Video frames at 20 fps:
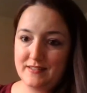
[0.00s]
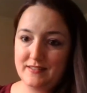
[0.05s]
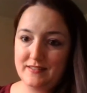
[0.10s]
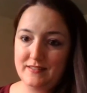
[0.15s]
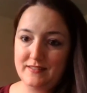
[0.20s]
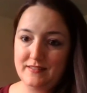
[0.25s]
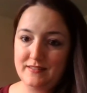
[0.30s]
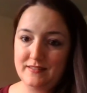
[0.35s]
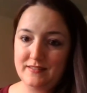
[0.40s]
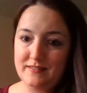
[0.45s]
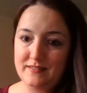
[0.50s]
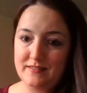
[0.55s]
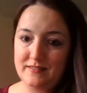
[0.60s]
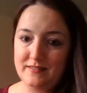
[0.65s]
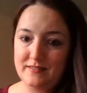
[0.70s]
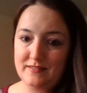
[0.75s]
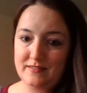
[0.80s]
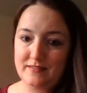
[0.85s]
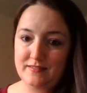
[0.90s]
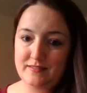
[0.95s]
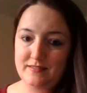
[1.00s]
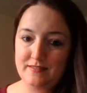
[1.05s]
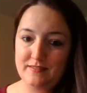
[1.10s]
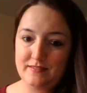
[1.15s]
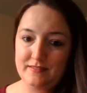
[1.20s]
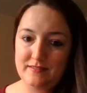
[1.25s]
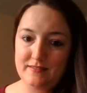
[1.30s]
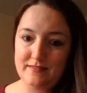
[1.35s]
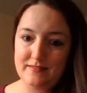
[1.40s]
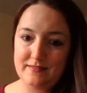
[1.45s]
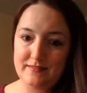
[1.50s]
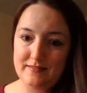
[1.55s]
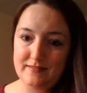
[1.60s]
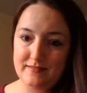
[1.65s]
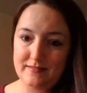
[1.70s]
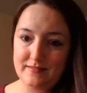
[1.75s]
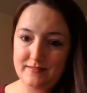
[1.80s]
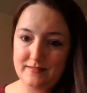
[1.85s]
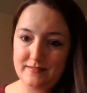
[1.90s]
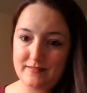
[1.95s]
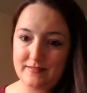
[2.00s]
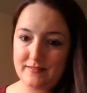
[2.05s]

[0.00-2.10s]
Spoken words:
(no one is talking)